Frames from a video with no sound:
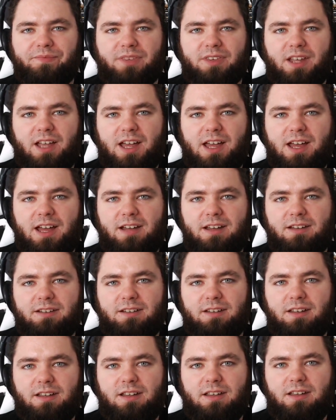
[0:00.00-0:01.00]
And
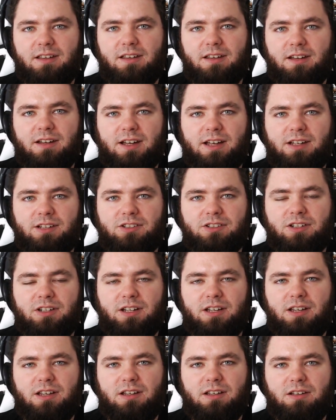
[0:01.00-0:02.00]
he didn't
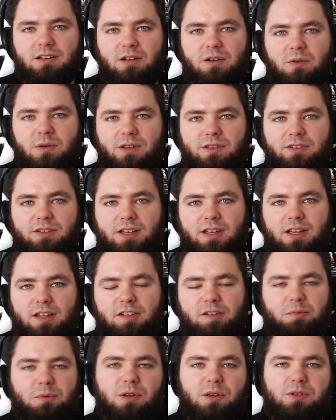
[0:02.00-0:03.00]
actually go into that
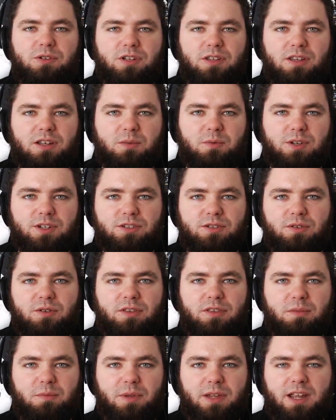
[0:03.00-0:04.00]
explosion that we saw
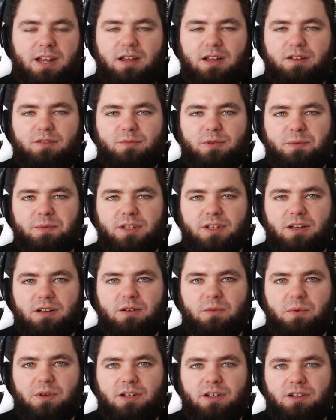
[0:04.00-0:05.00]
at the beginning of Mob
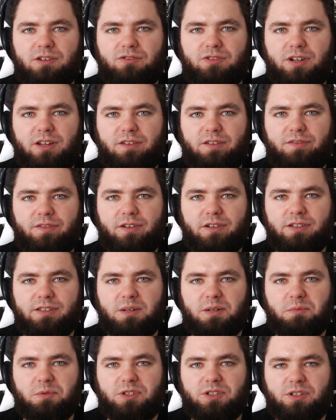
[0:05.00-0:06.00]
Psycho 100 in the first
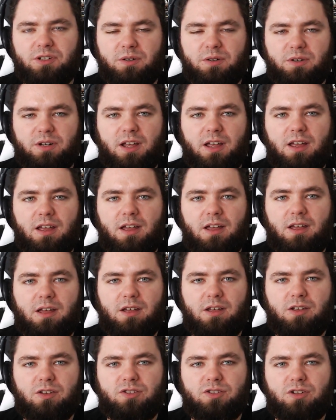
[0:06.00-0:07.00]
episode.
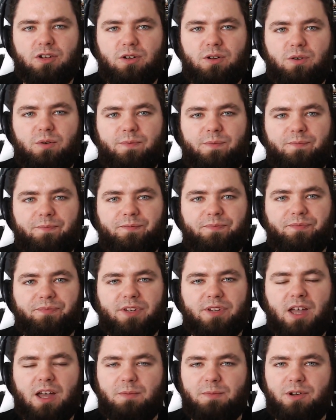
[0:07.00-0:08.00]
So
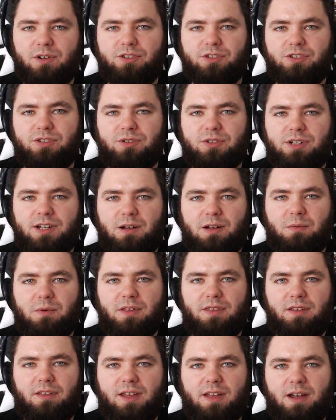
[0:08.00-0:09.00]
I'm not sure now
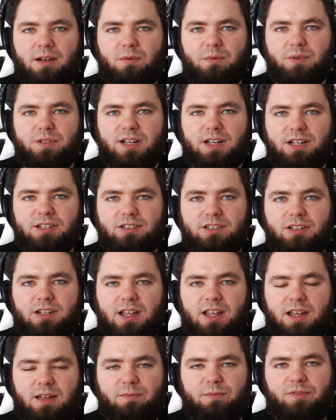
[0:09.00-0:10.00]
whether that was
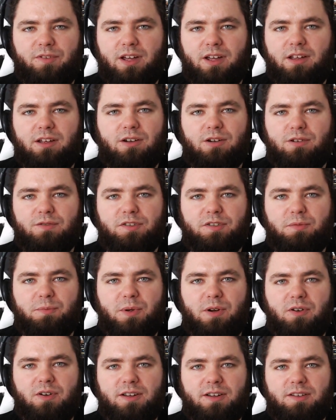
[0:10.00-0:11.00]
actually him fighting off
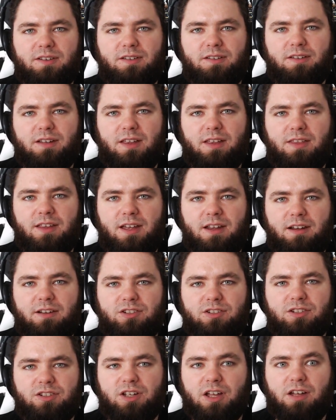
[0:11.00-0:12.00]
spirits and then it
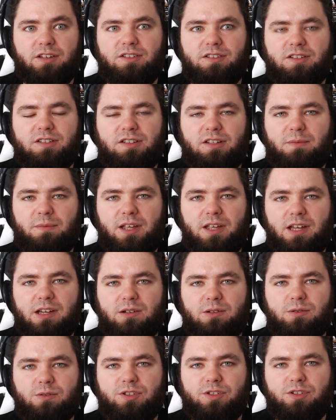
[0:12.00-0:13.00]
just cuts to something
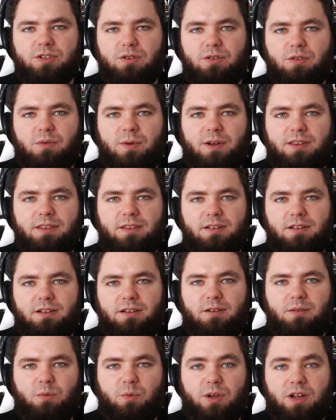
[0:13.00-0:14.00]
else, or
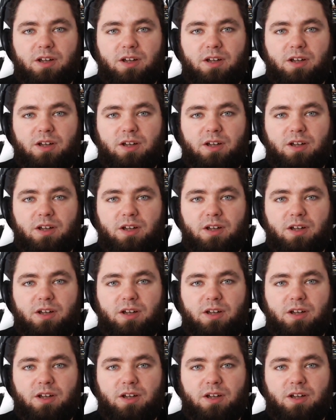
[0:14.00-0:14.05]
whether we are